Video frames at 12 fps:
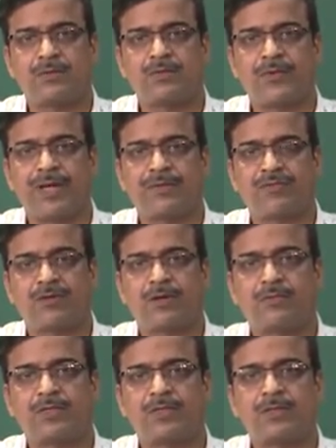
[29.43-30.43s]
where
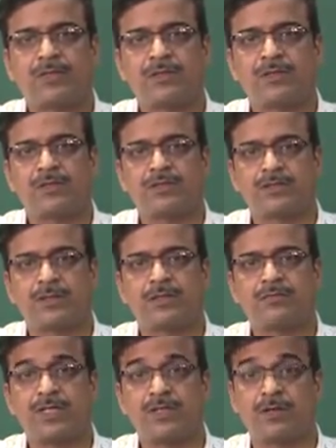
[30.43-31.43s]
from the
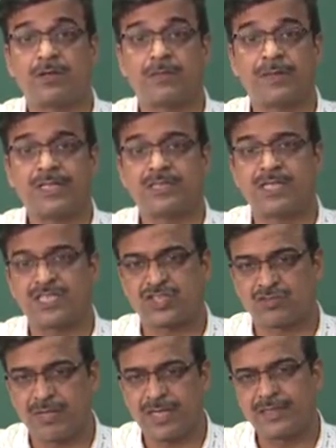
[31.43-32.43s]
term economics
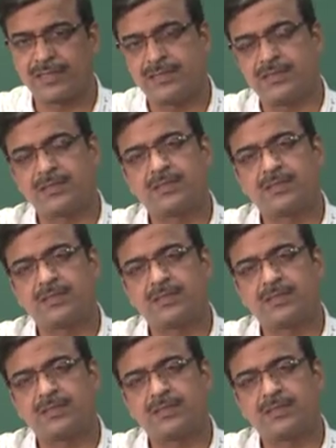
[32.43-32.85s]
extracted,